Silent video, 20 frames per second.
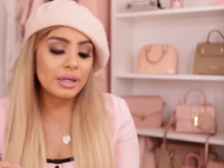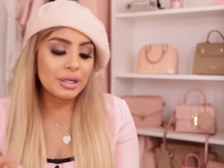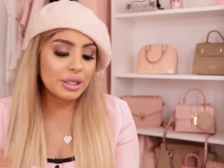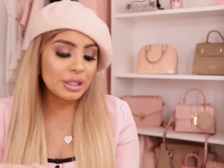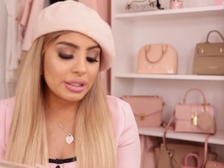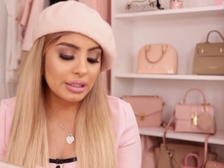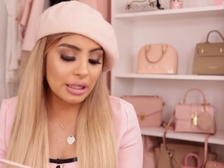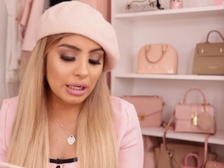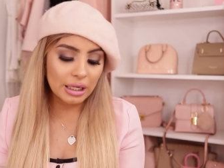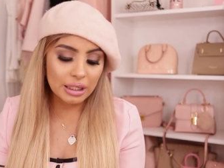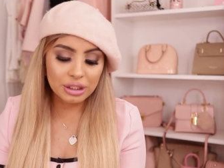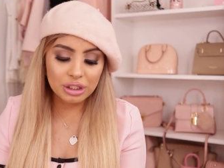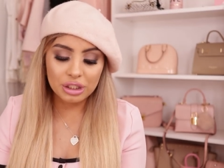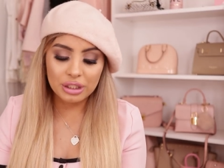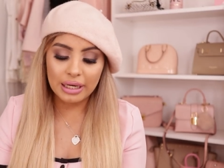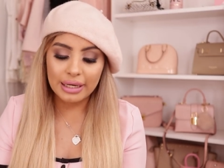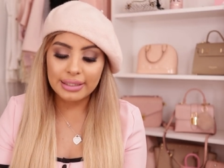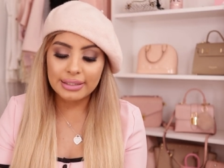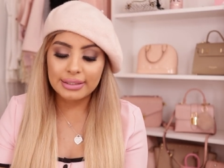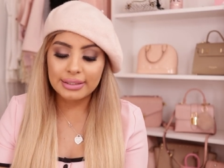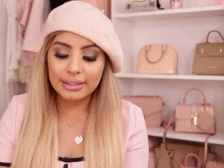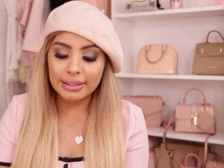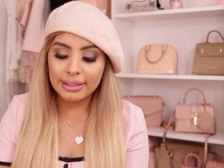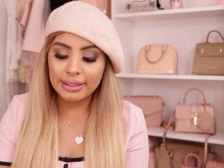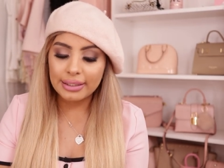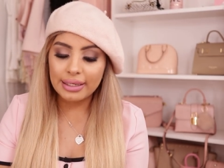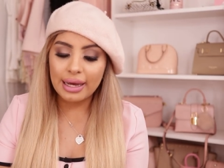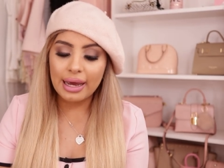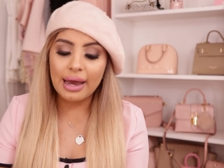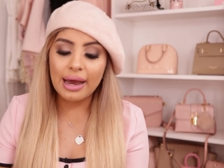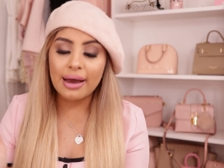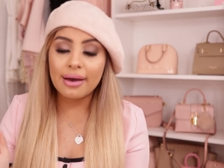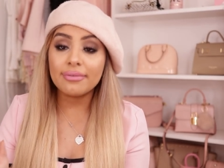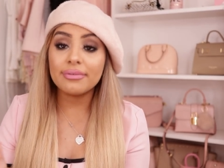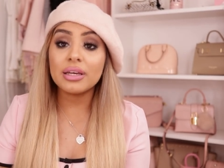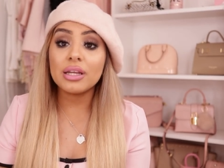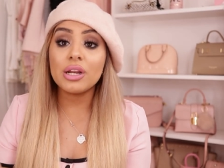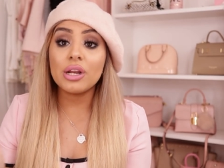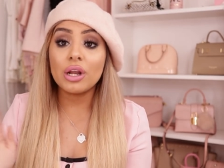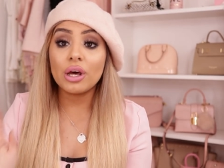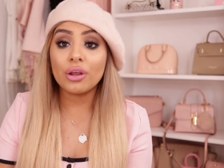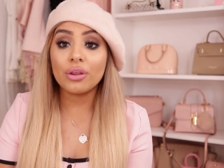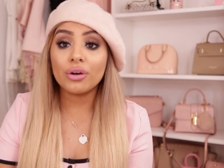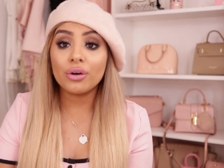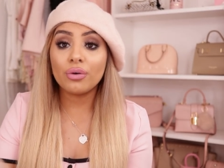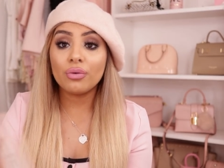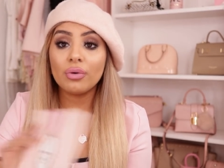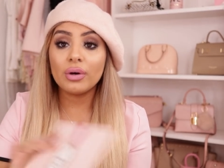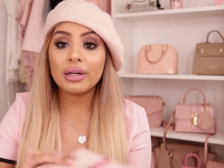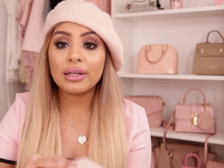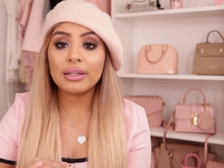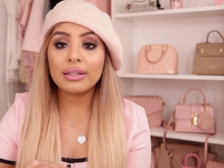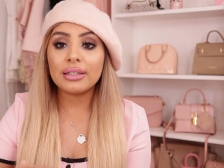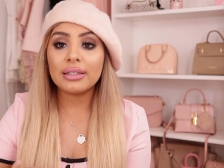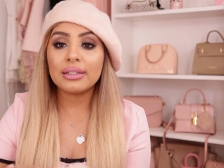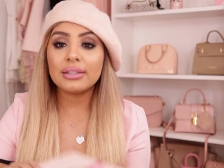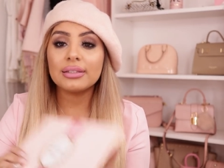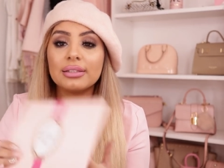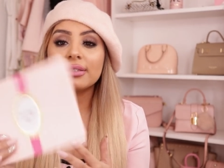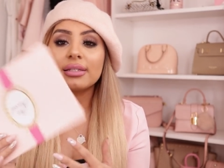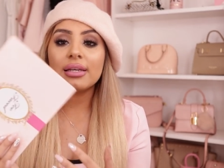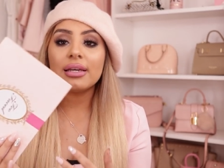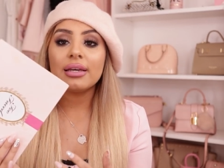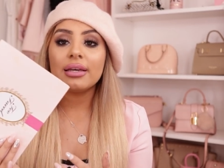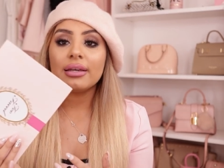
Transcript: very touched I did have another one of these